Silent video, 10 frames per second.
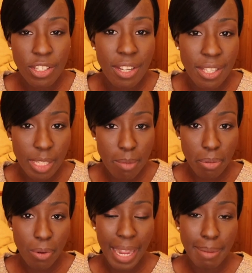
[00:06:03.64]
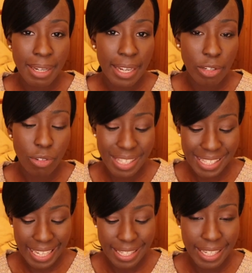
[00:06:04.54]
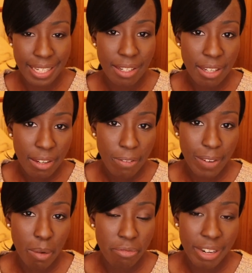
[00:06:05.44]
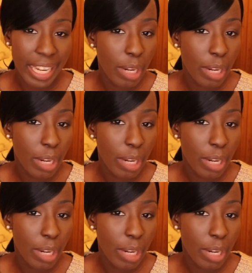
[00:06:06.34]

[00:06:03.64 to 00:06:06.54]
has got a simple hemline or a satin fabric,